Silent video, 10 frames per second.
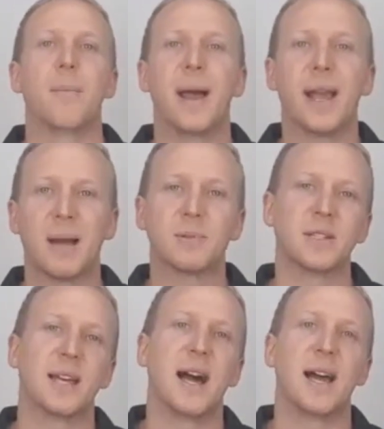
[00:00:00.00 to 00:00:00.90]
back up
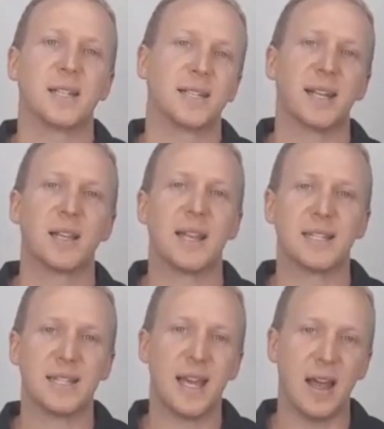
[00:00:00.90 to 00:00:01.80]
to the heart to get
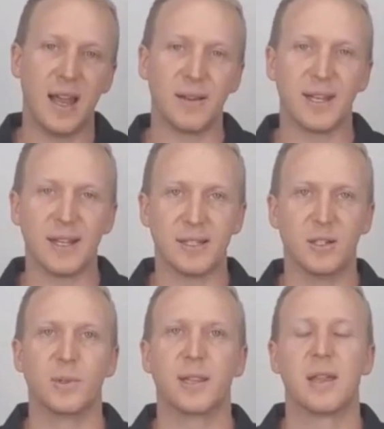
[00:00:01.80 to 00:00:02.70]
cleansed out and get
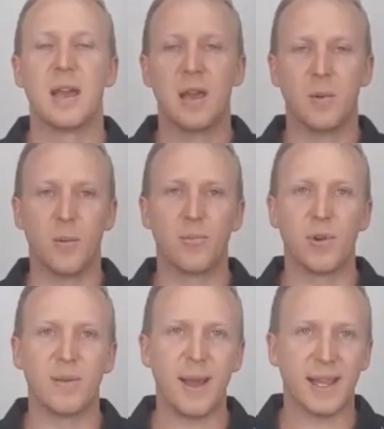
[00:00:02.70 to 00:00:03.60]
dealt with. We'll
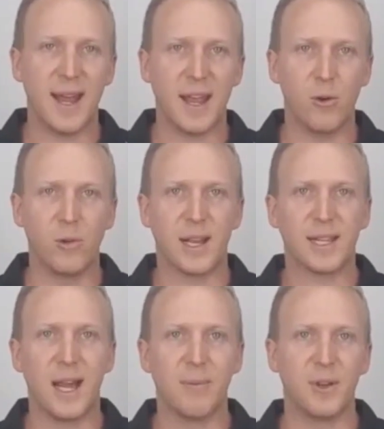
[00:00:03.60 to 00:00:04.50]
breathe back out all of our
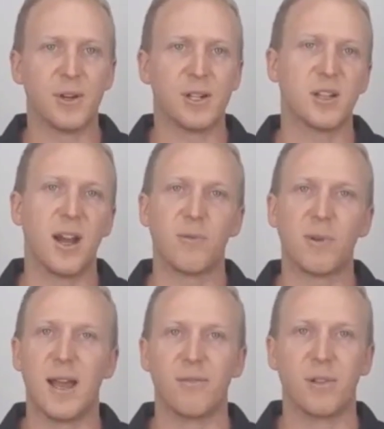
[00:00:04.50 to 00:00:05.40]
carbon dioxide. If
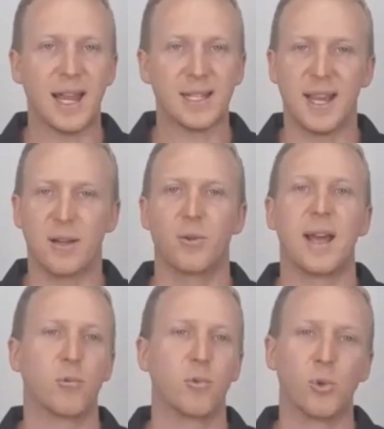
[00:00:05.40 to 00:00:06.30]
we have lactate, all
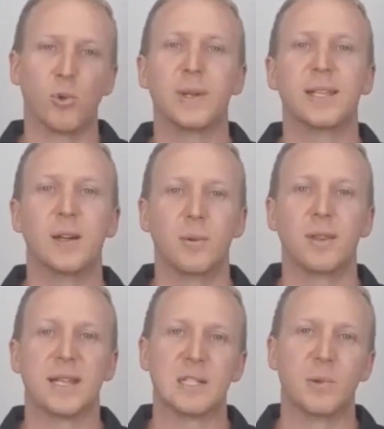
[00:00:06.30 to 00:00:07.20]
that will be dealt
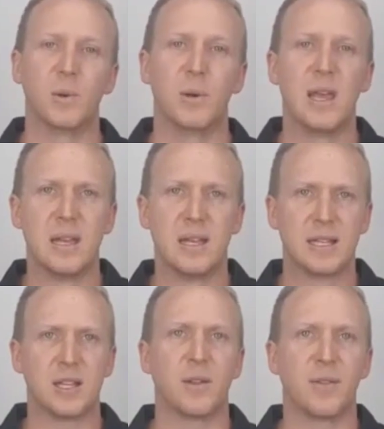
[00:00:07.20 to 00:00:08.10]
with as well.
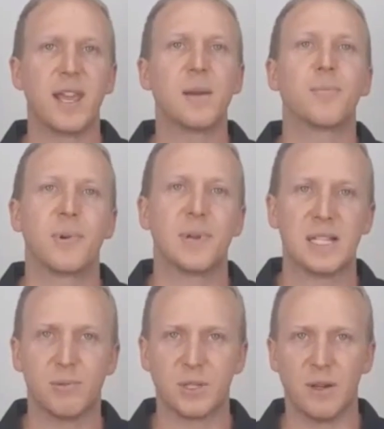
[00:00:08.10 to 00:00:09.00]
So they're your
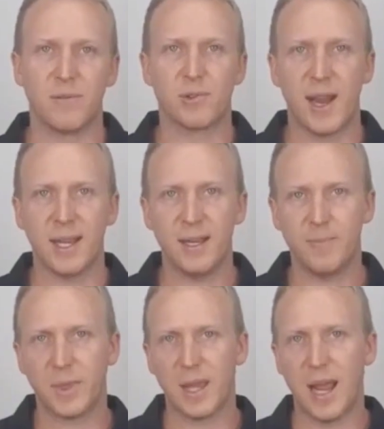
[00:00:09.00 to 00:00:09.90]
principles of training
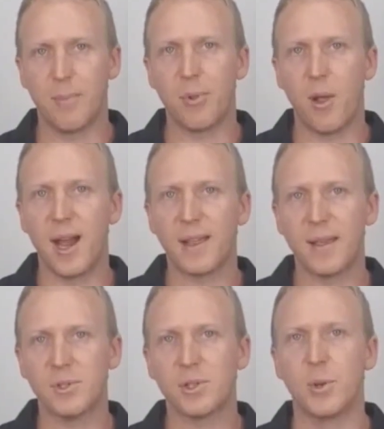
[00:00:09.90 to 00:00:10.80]
and applying
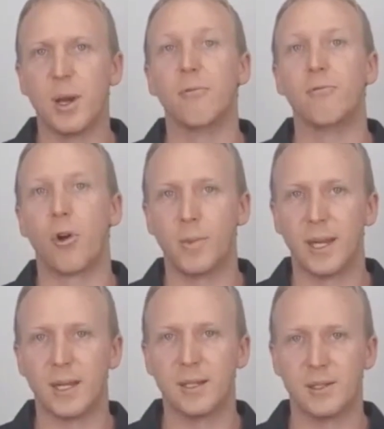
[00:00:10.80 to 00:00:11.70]
them to
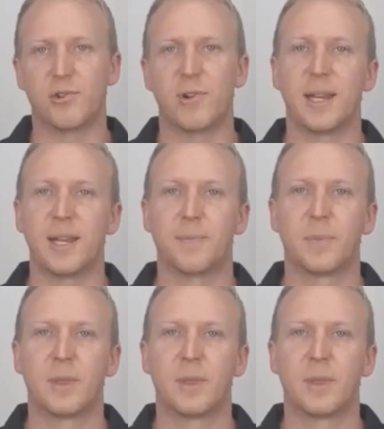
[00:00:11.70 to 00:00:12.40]
aerobic training.